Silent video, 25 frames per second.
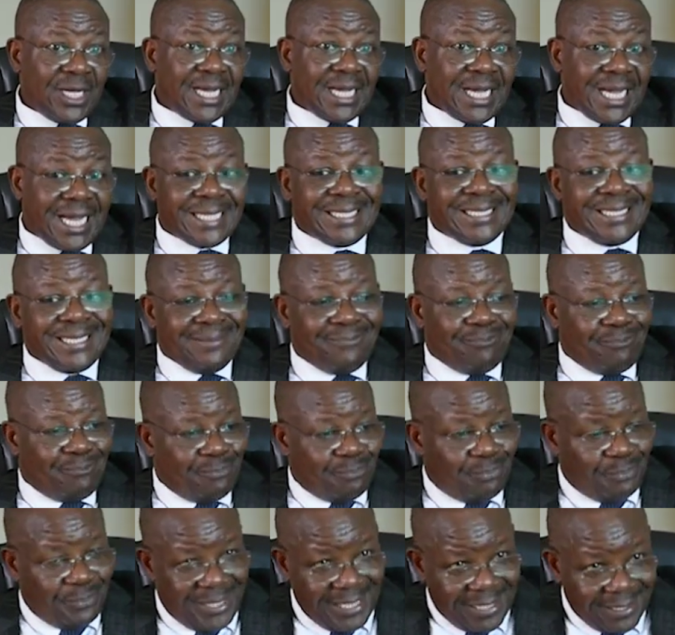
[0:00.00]
And they
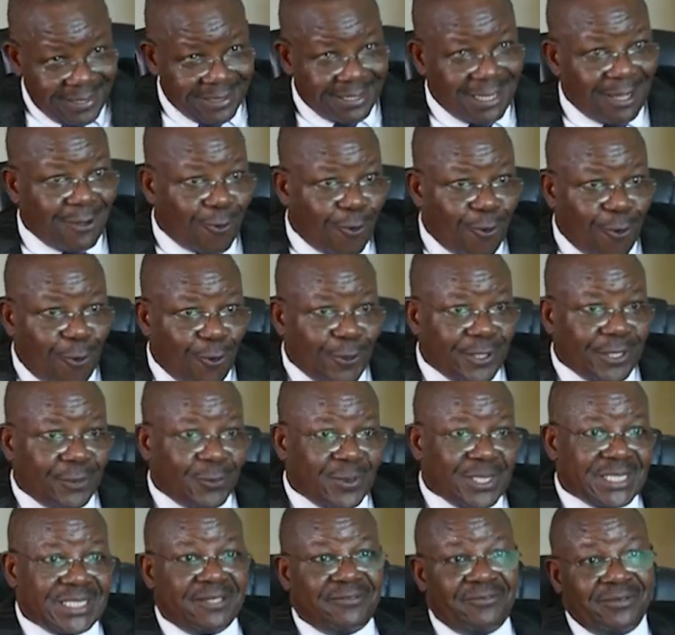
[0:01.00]
pin down all the
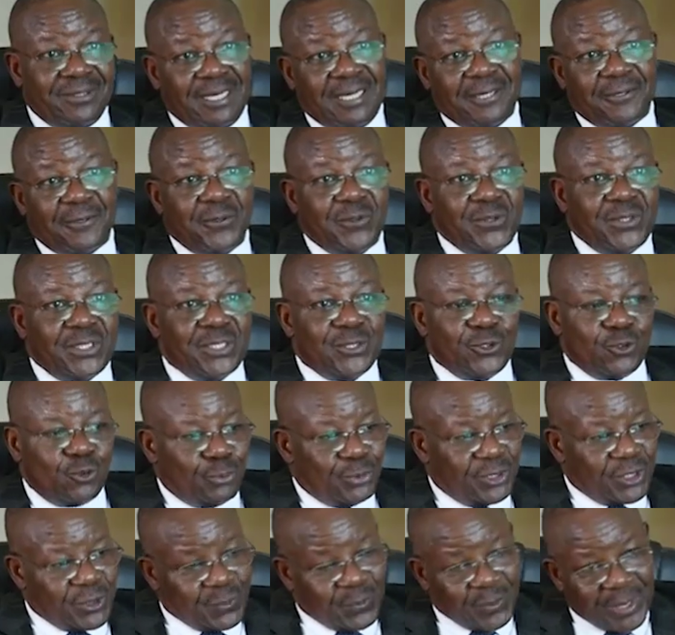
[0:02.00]
West African countries to be
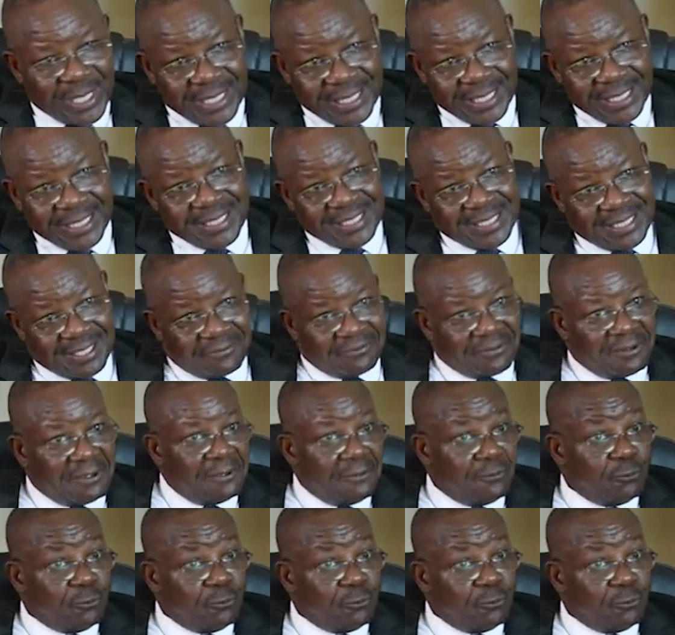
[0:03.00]
spending CFA,